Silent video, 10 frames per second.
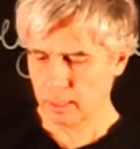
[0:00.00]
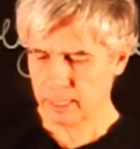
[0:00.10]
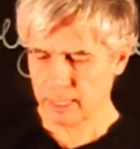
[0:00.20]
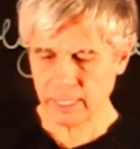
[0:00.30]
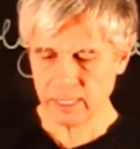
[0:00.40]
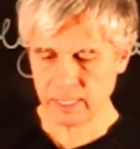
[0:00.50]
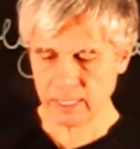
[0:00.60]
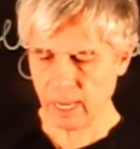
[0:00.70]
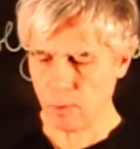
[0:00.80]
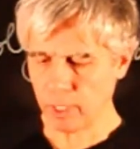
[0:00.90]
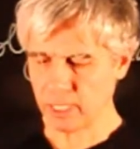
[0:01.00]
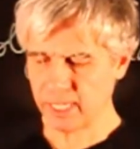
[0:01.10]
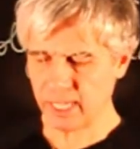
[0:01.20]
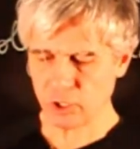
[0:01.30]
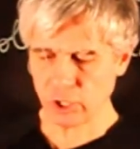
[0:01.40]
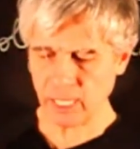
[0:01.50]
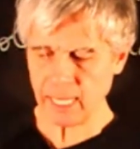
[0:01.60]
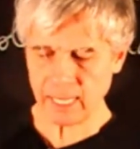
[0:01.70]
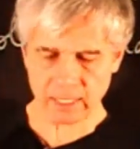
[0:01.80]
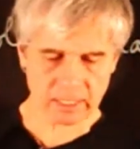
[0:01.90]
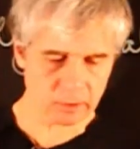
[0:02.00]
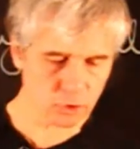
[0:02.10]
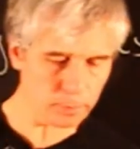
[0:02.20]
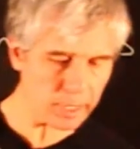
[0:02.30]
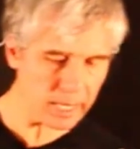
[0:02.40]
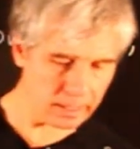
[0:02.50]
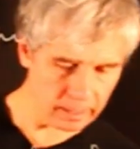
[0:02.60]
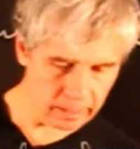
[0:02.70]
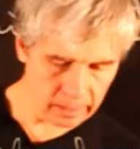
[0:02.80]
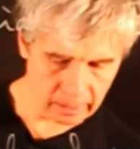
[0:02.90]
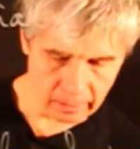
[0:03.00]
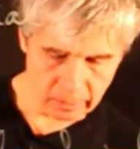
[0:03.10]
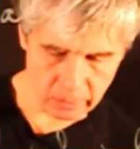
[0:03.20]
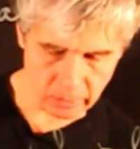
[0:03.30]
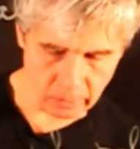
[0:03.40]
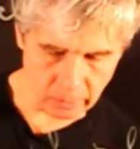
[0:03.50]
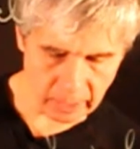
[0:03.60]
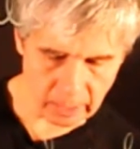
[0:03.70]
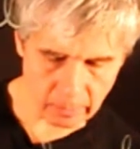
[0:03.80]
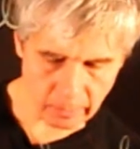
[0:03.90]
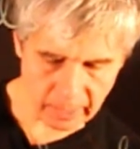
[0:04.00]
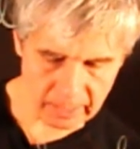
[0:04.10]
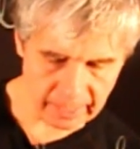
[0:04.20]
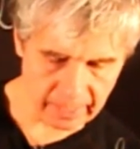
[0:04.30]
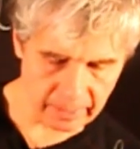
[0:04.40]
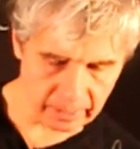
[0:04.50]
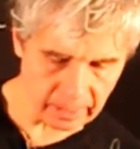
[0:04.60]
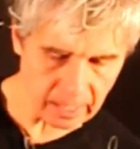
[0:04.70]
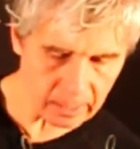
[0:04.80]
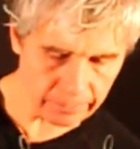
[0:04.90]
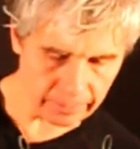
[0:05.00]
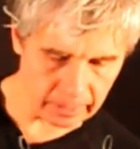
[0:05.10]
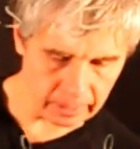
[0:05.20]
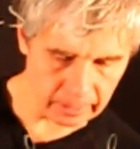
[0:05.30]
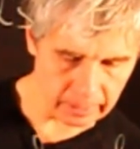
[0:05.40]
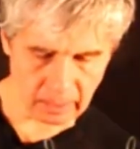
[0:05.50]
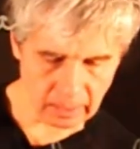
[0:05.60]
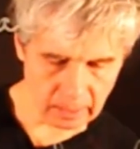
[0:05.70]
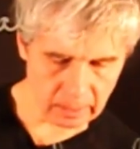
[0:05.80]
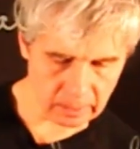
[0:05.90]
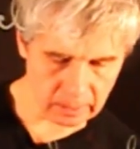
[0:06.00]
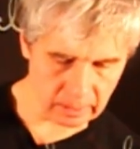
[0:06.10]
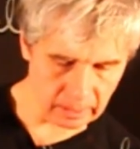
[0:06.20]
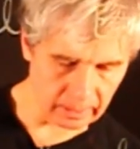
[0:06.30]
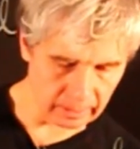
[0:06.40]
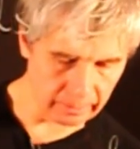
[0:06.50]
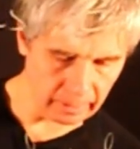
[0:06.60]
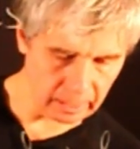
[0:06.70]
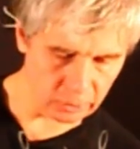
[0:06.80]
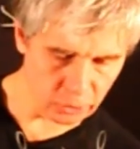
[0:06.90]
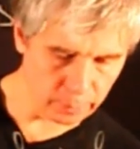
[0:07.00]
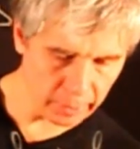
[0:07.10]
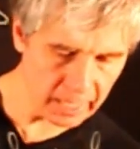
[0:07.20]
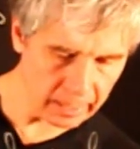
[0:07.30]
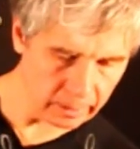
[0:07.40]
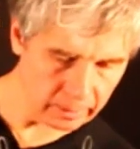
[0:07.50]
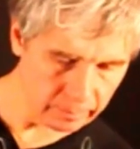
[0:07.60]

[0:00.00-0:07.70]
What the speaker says: Since our extension E is algebraic, so here we can say that alpha is algebraic